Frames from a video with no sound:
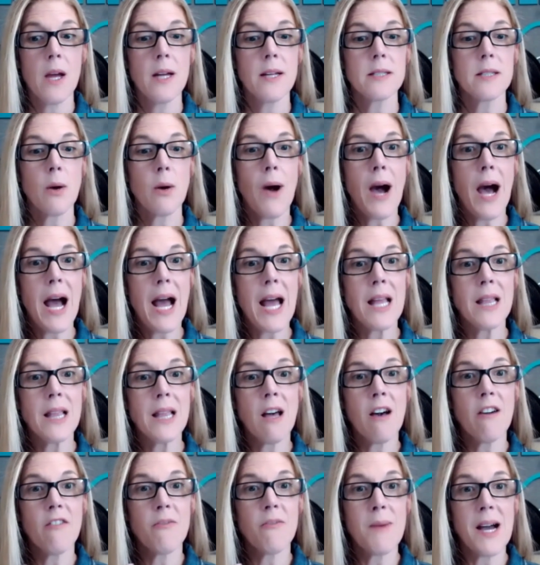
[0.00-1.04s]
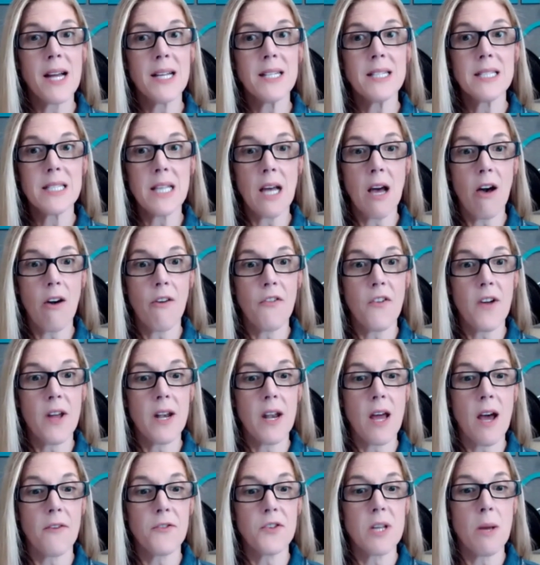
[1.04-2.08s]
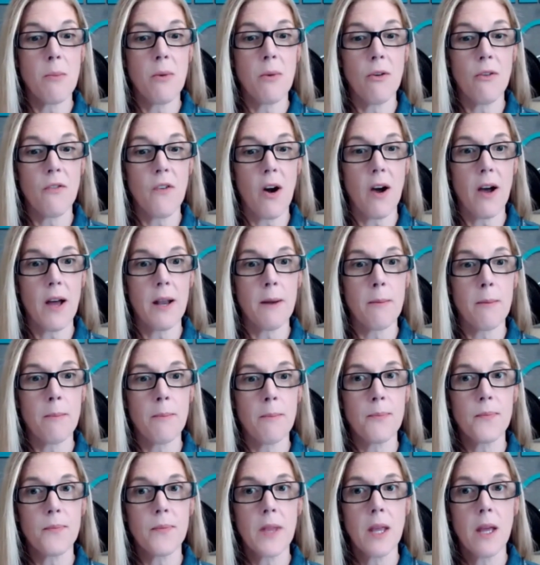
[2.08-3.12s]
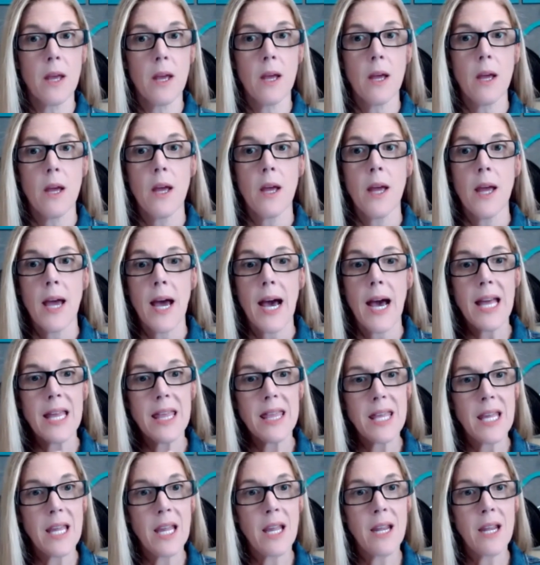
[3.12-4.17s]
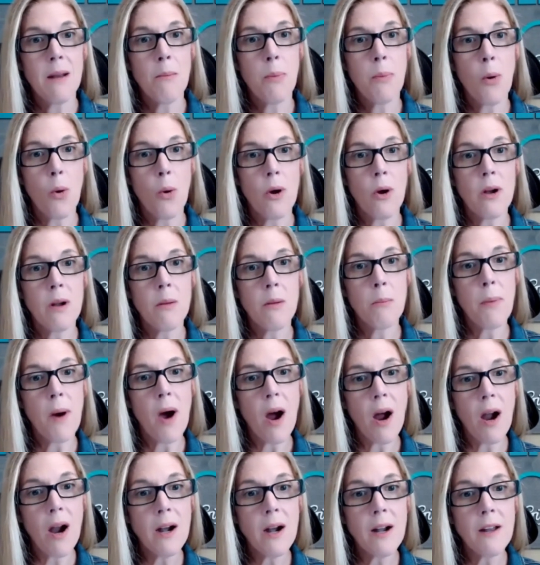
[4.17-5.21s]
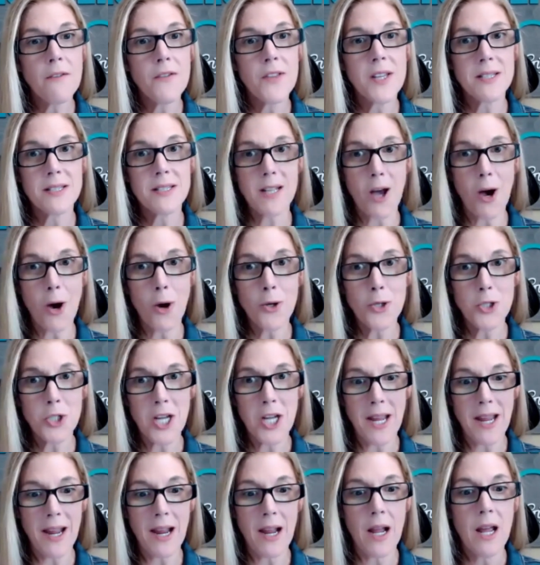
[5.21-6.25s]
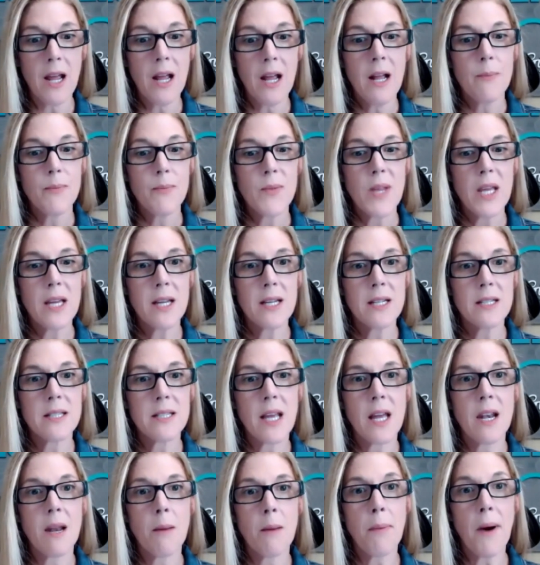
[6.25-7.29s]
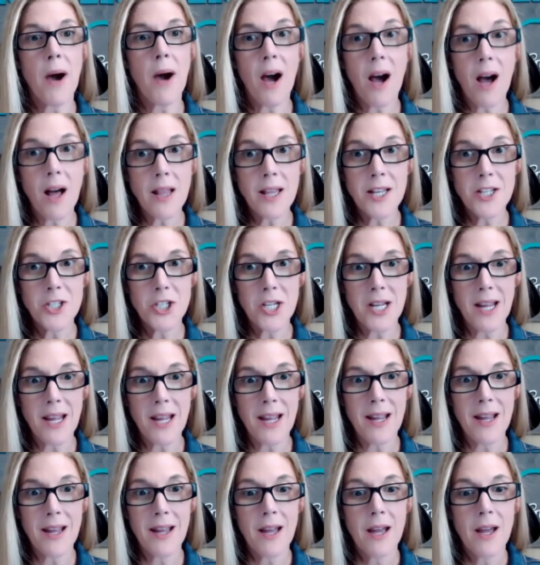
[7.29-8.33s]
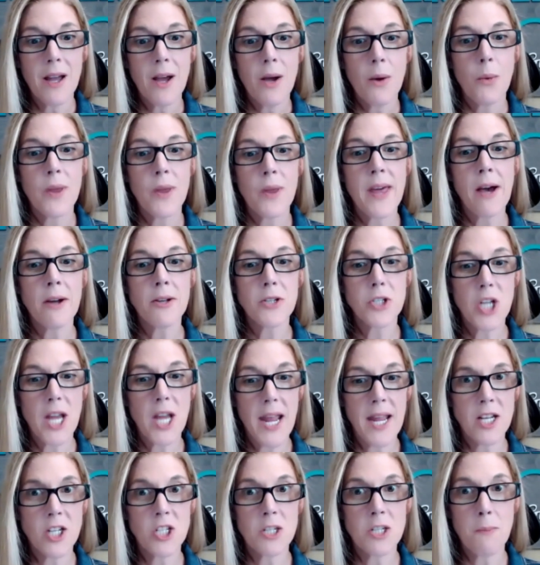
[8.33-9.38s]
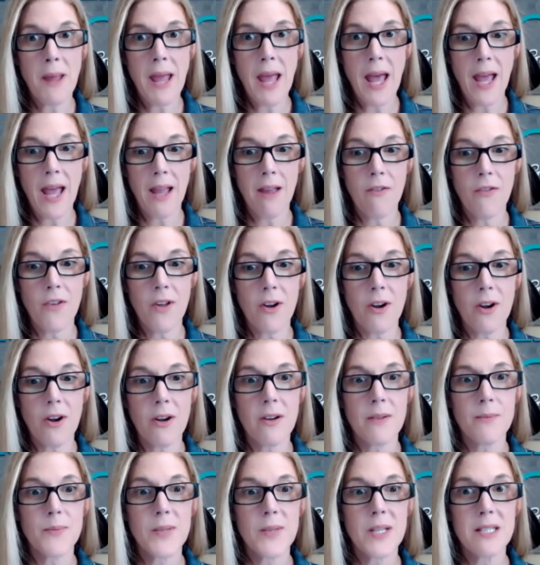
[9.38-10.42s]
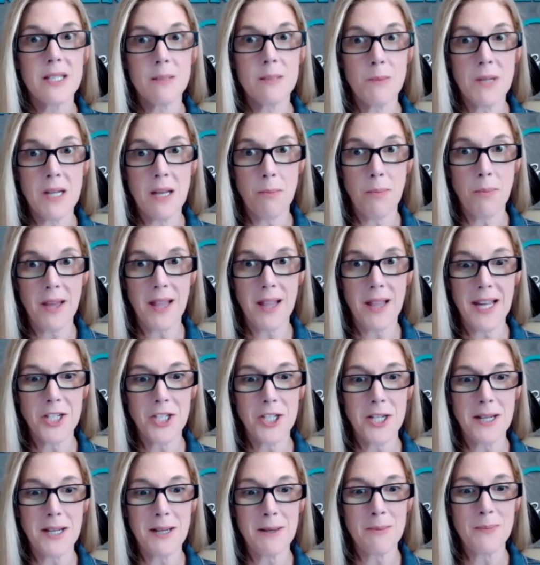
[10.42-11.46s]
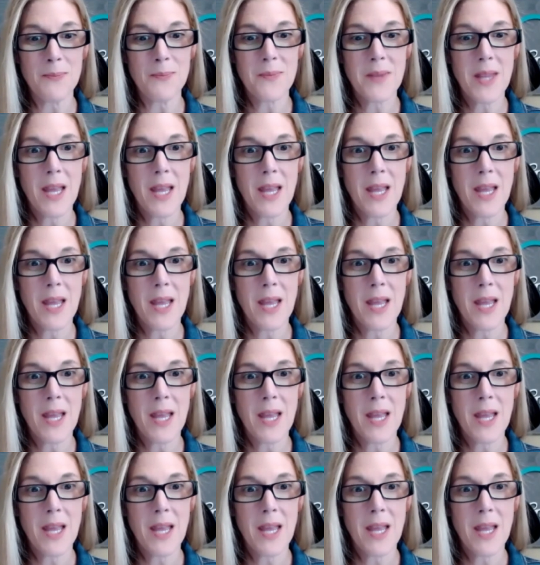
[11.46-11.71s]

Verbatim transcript: So I love myself enough to move on. I think an important part of this coaching is an apology without changed behavior is manipulation.